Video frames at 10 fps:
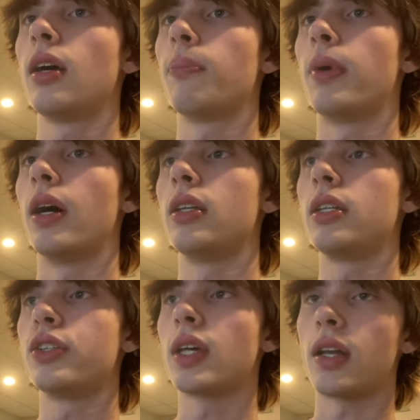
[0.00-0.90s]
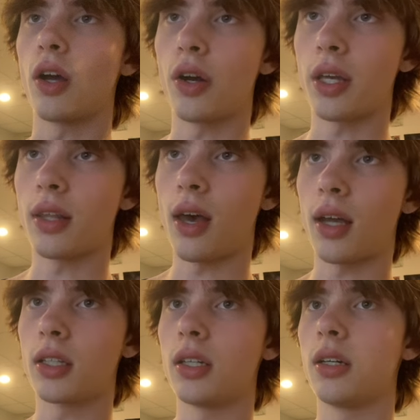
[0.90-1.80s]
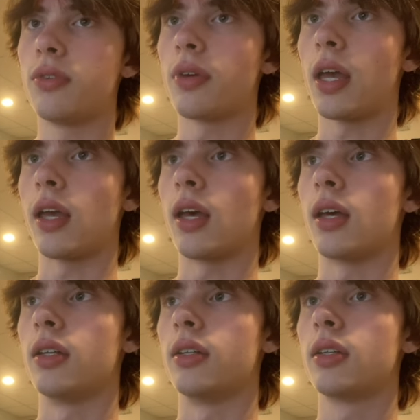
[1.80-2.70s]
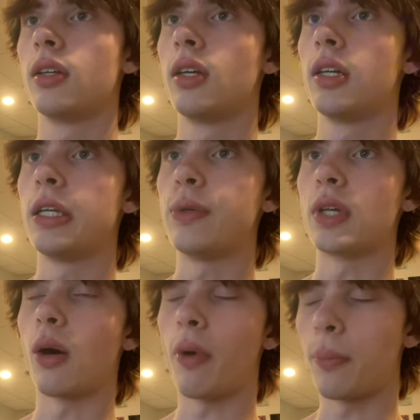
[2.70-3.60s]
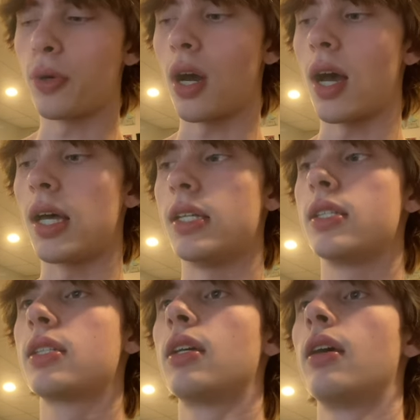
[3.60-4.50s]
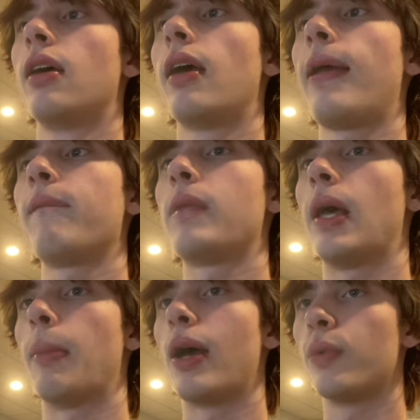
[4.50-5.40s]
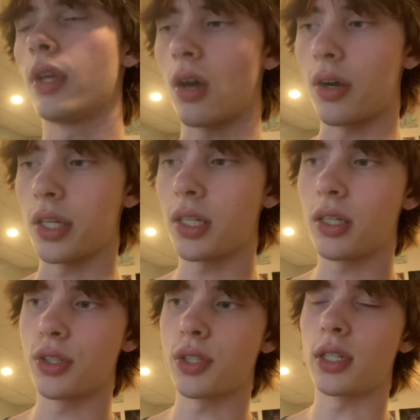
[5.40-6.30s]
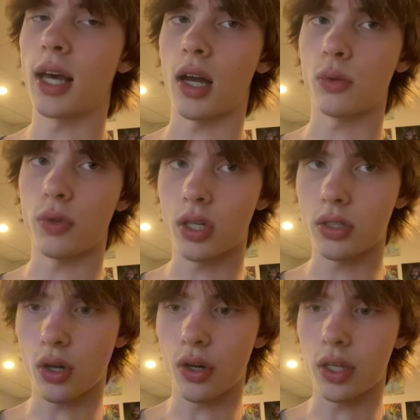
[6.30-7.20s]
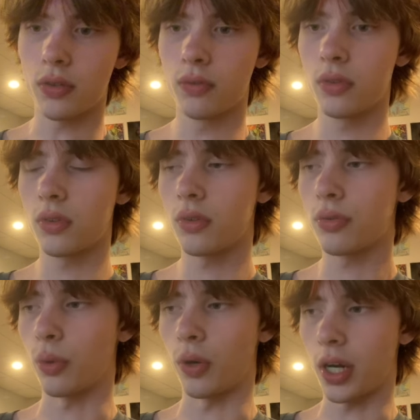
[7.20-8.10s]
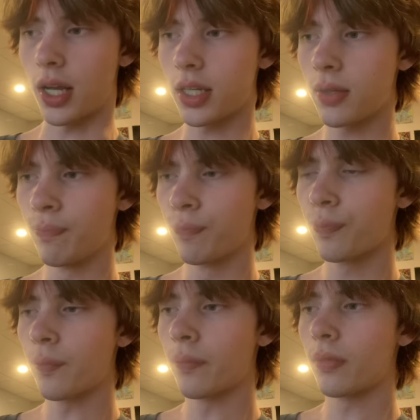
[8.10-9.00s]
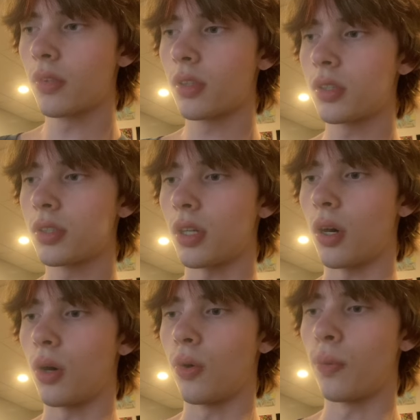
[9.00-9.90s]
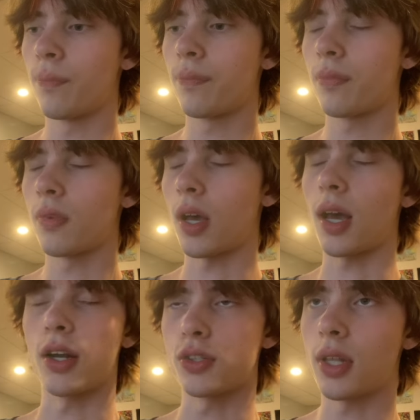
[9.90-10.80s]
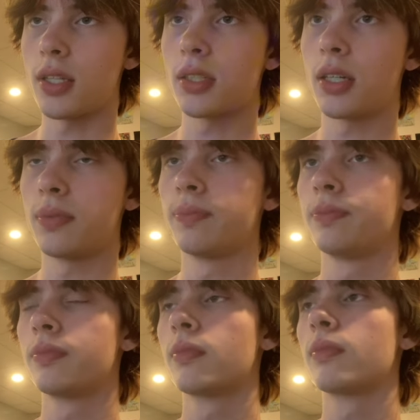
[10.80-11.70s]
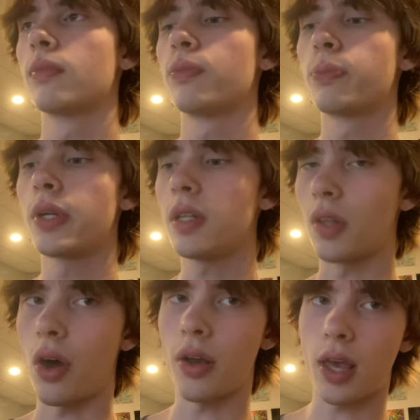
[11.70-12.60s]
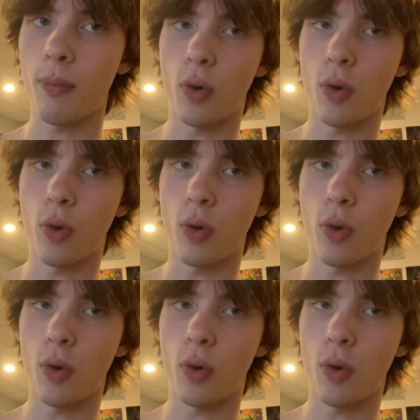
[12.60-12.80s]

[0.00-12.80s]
but he just had a Guardy in the active, and he used that 1 prize, and my only Guardy, he just attacked with his Guardy for 190, so I kind of just lost then. Pretty long game